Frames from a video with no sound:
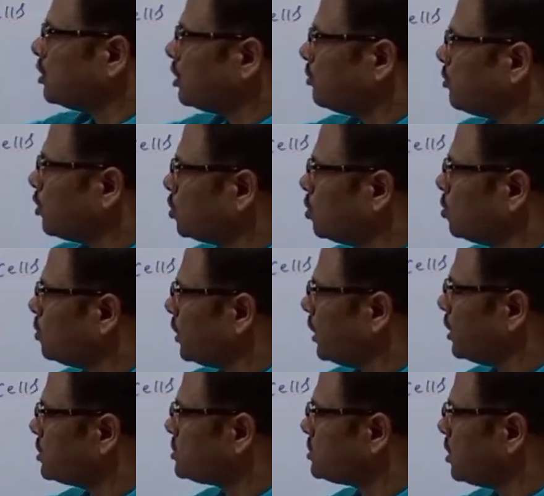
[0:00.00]
Number two
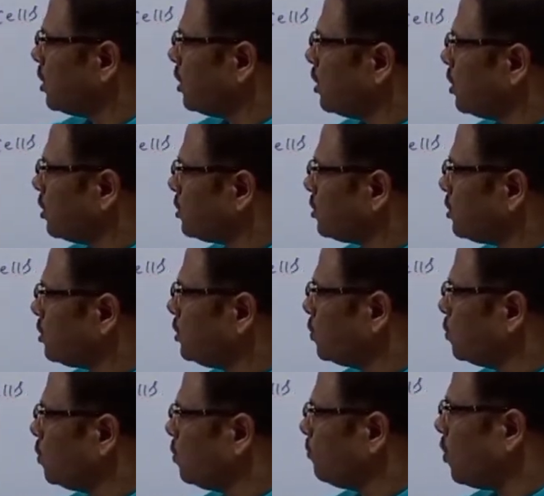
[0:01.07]
is
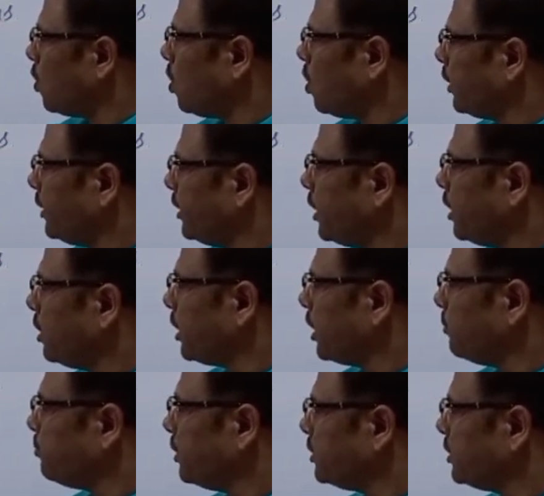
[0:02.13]
cuboidal
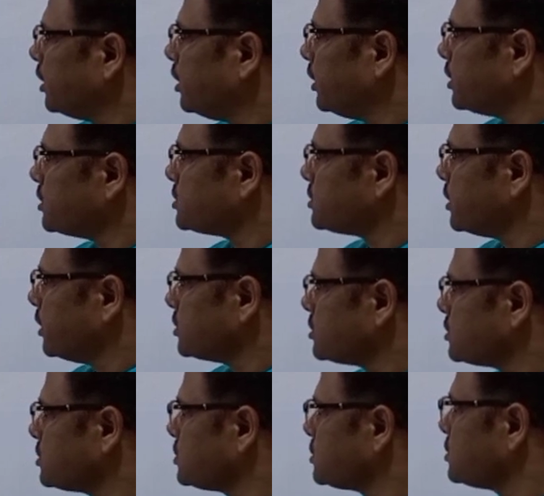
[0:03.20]
epithelial
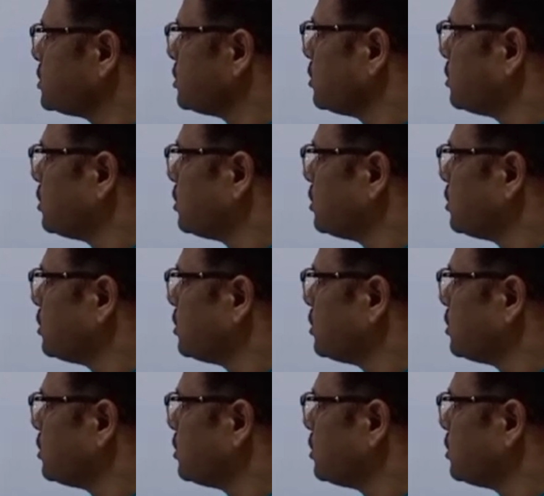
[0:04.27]
cells.